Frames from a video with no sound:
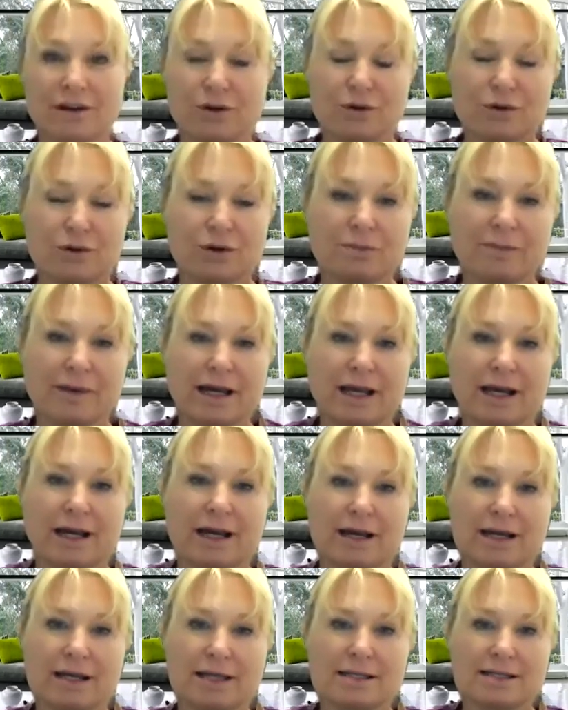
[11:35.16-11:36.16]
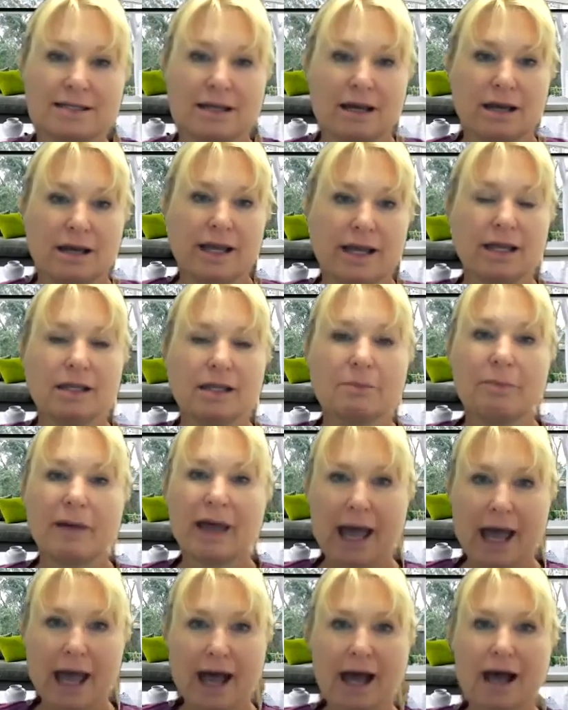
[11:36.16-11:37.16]
cool because in the
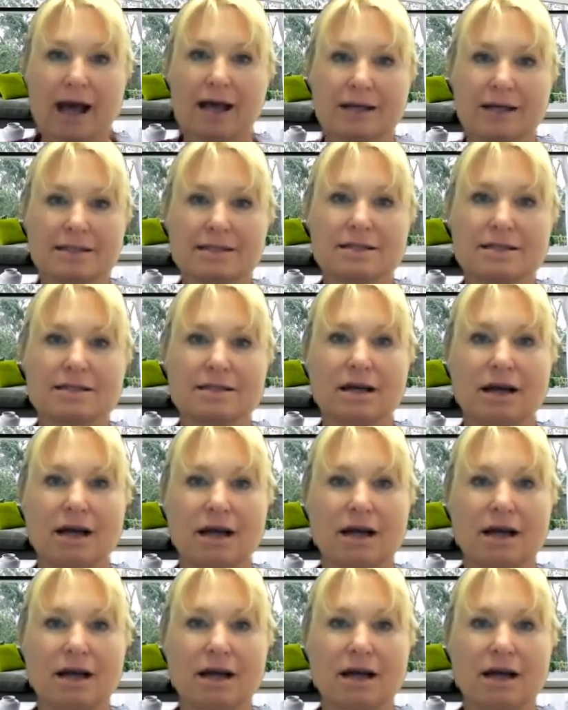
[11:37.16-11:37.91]
past,